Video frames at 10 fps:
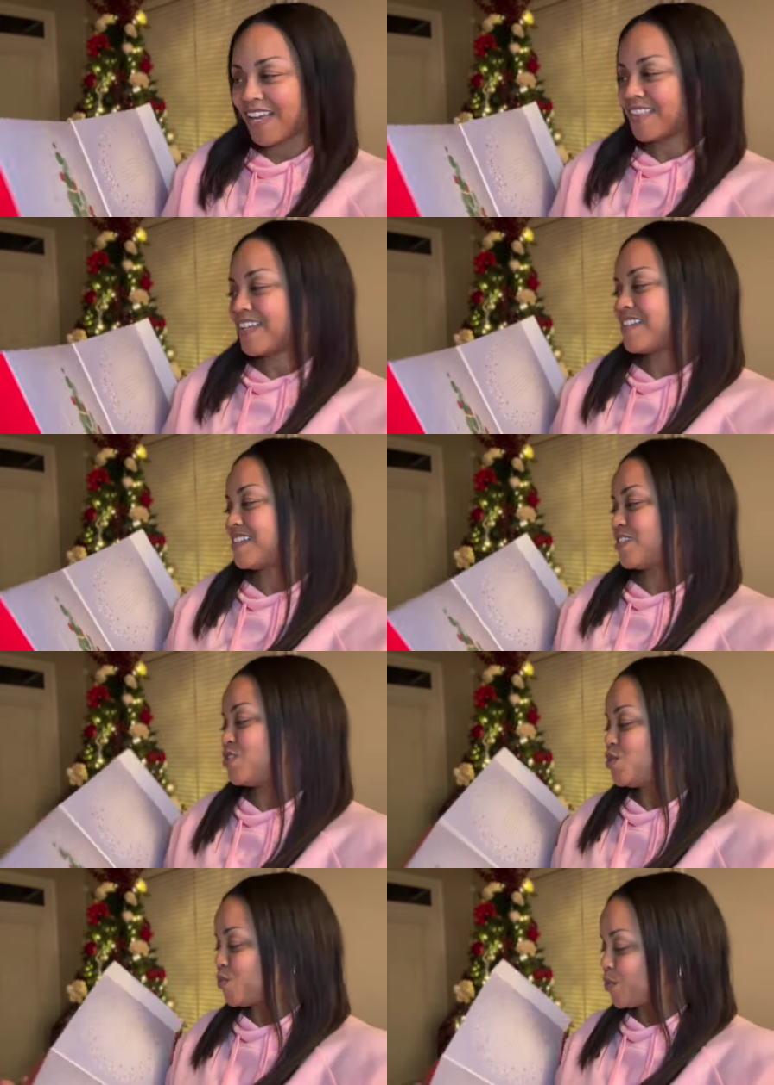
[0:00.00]
That's
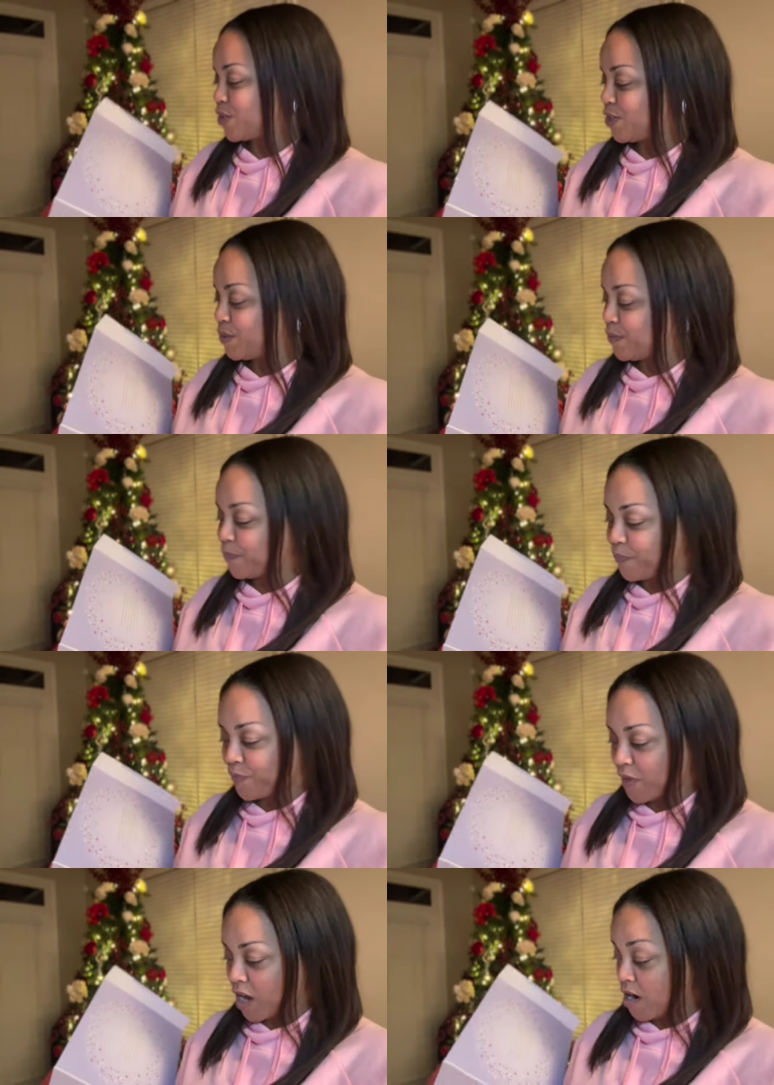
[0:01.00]
super cute.
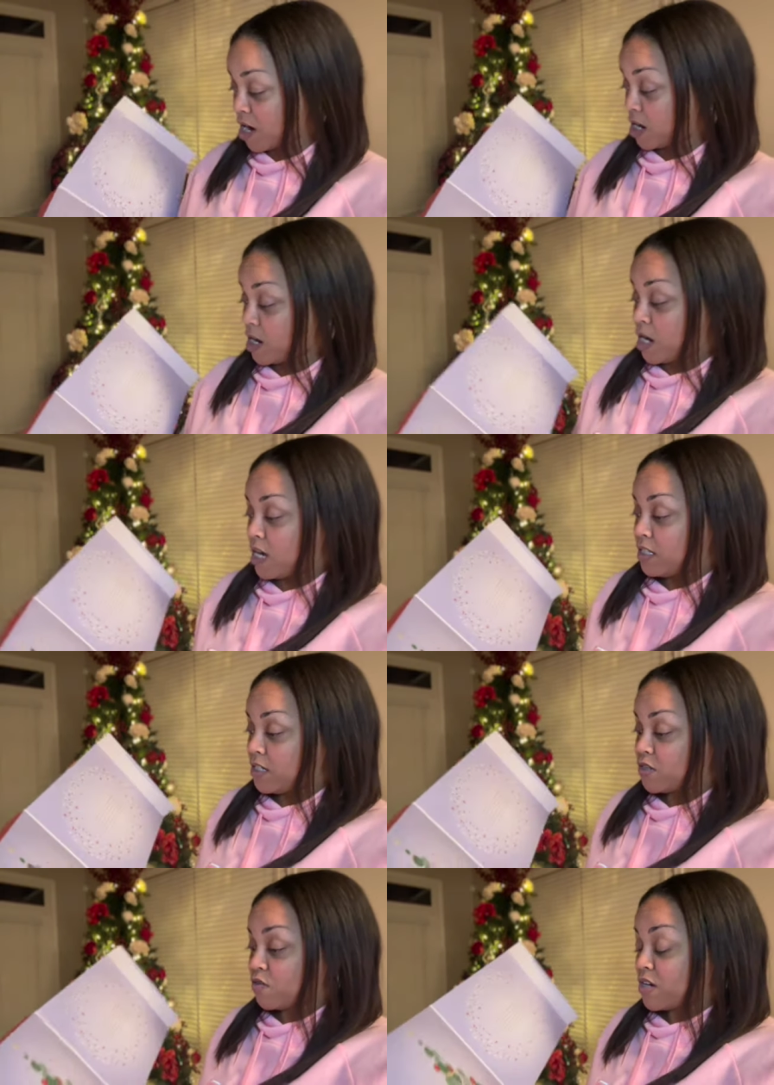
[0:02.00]
All right.
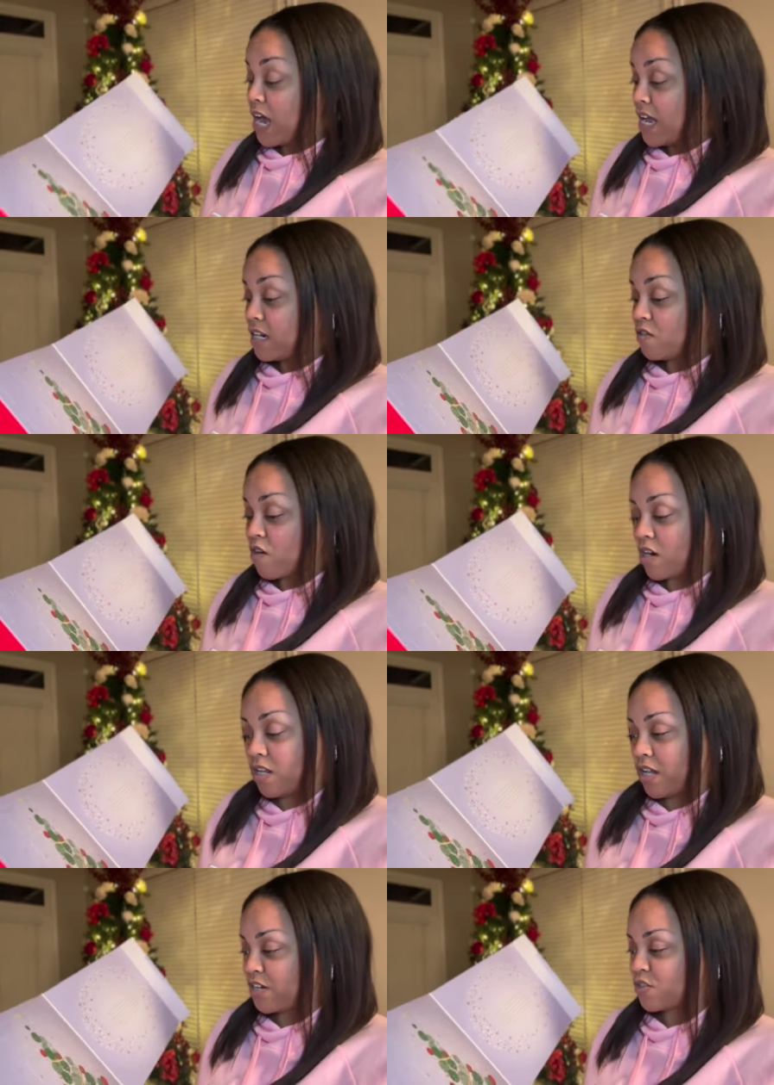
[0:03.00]
These are not in
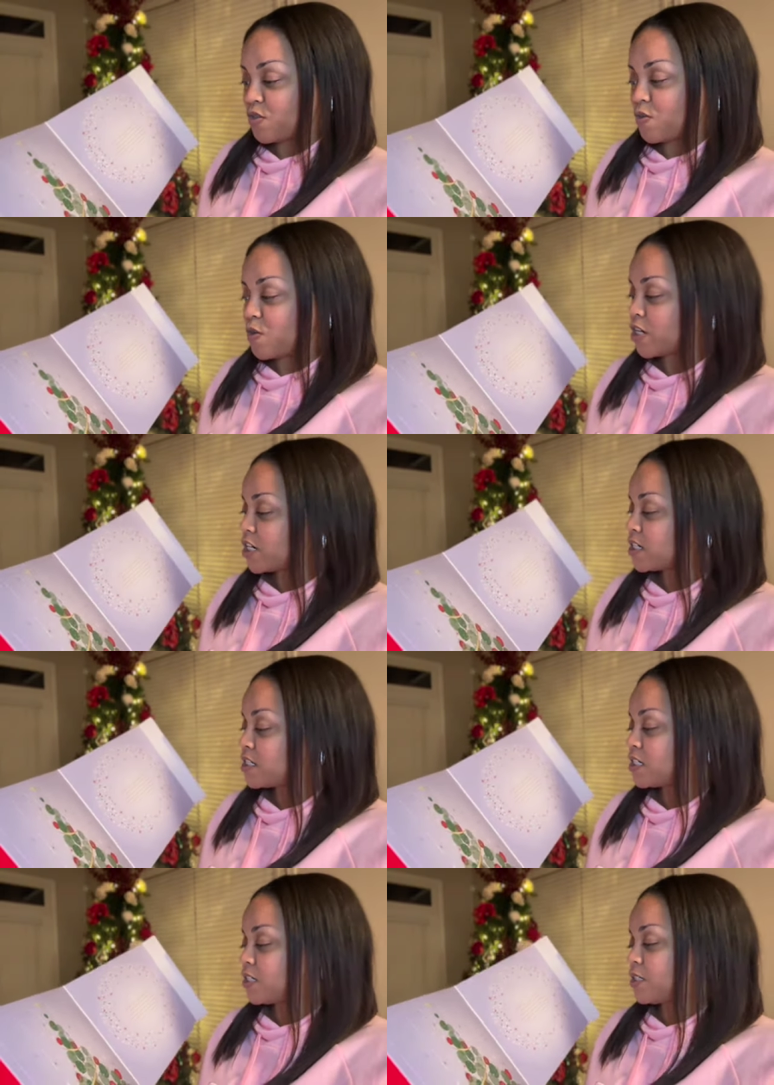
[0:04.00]
chronological order,
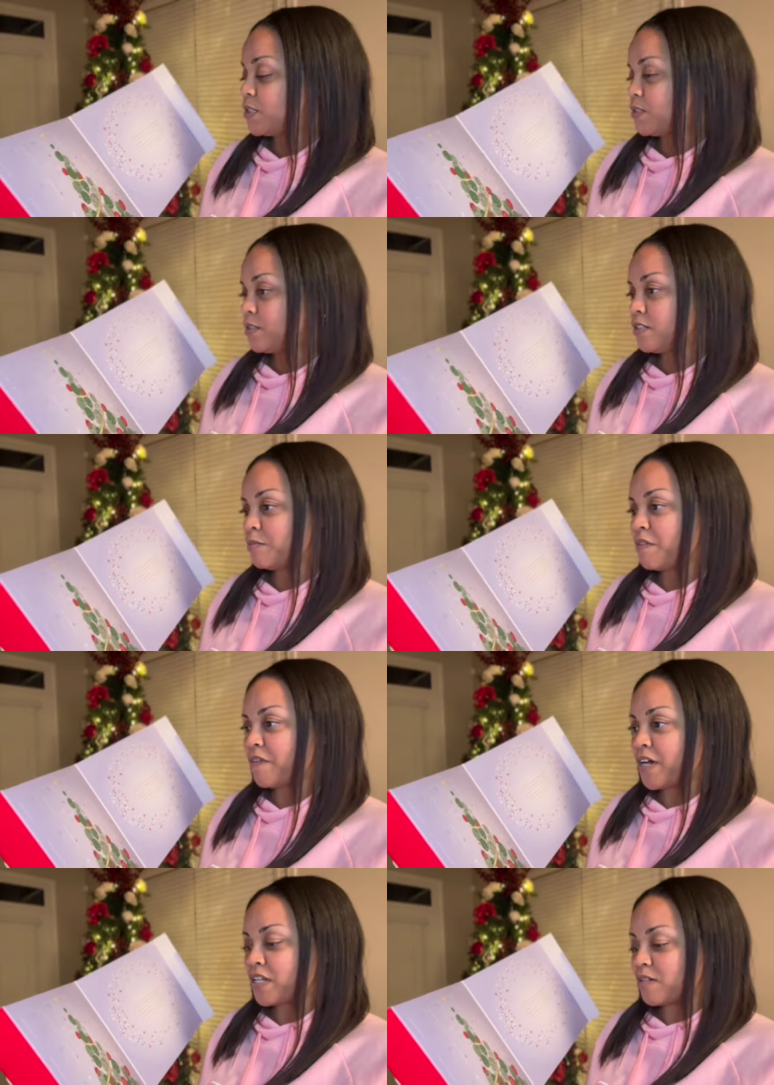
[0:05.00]
so let me
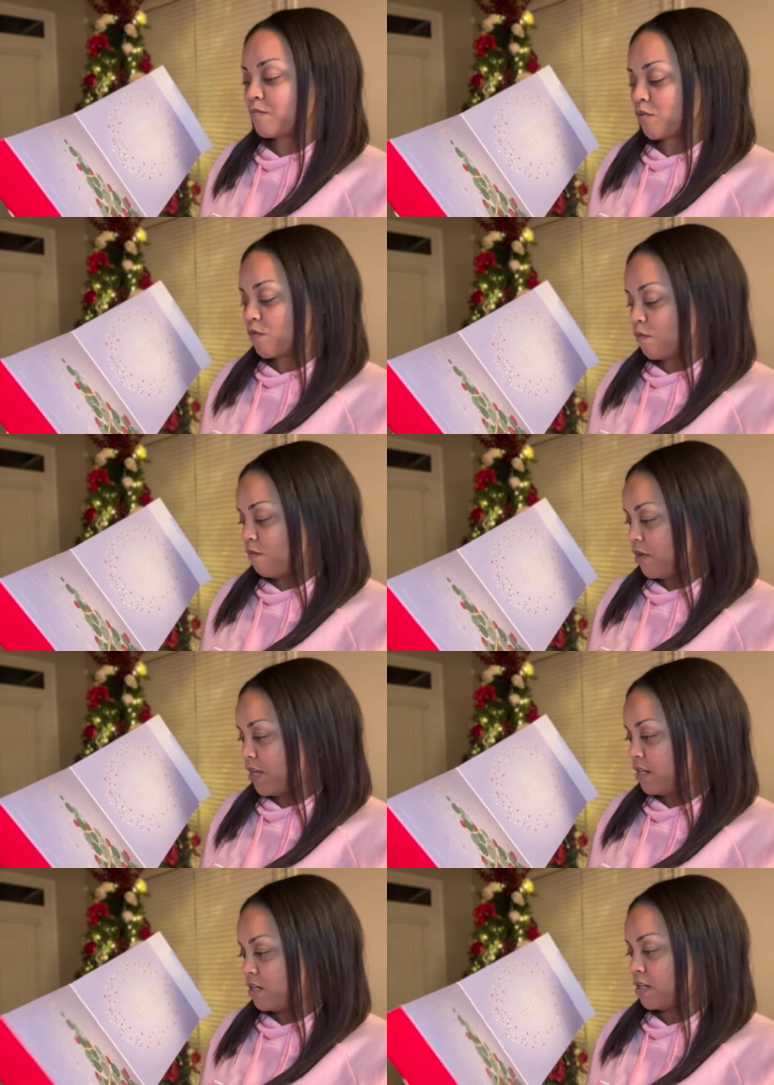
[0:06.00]
find number
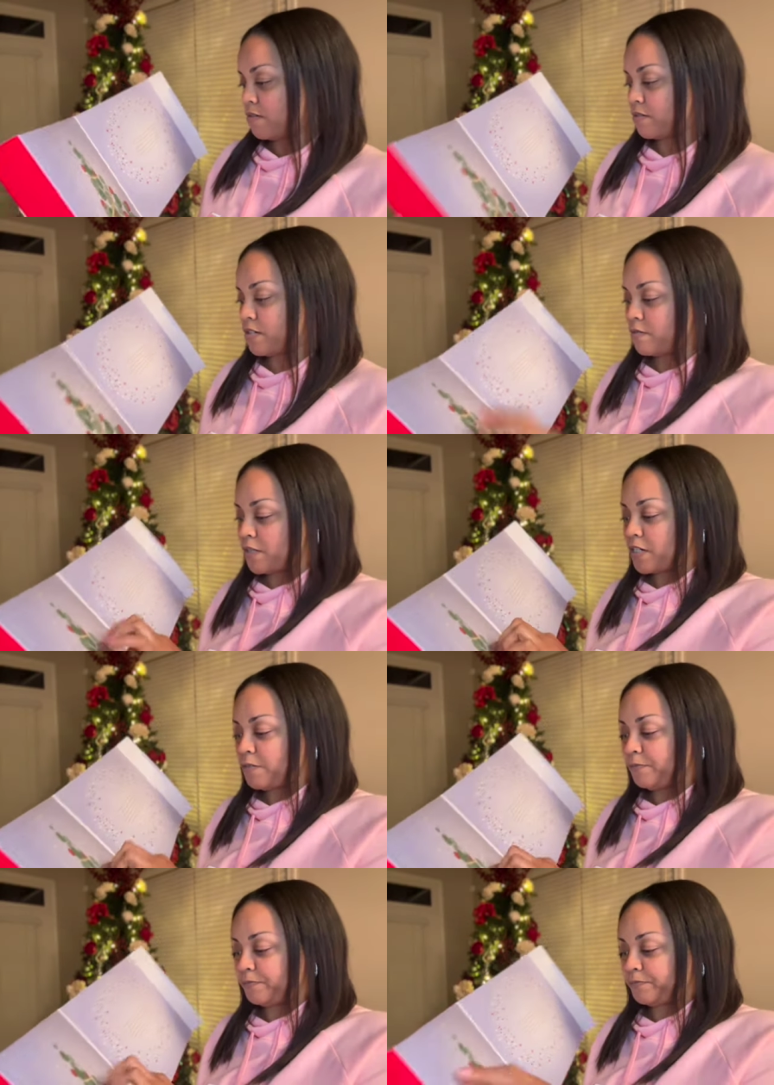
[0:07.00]
one. Oh, there you
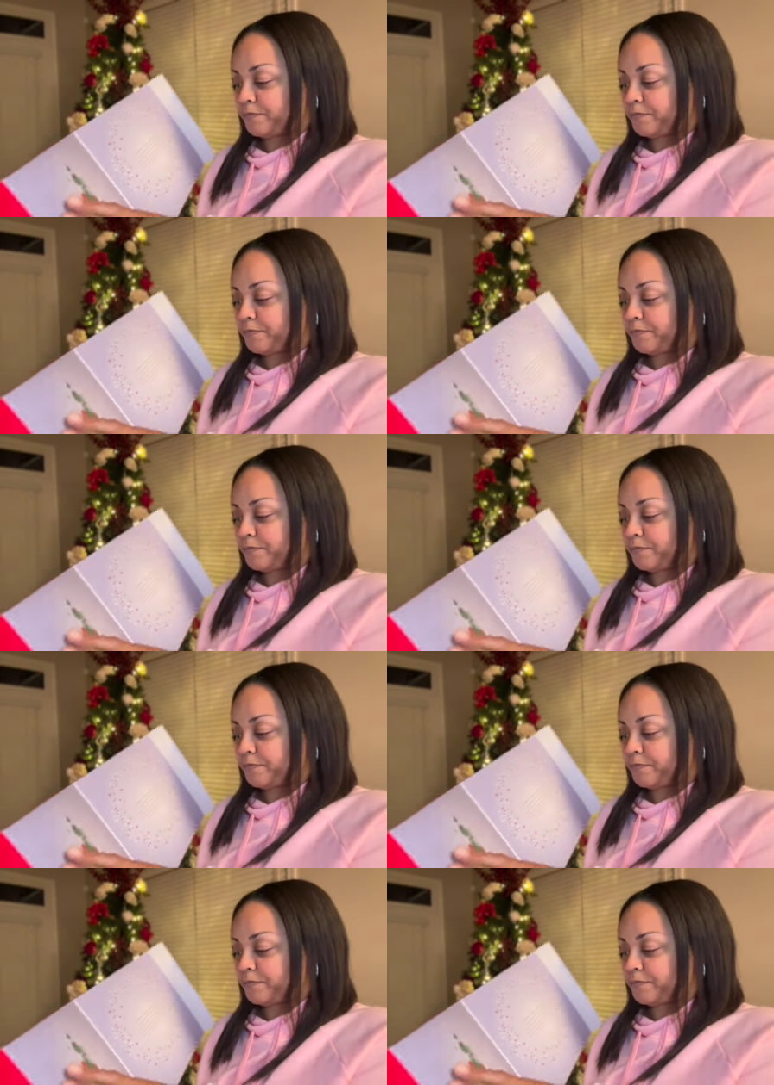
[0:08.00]
go.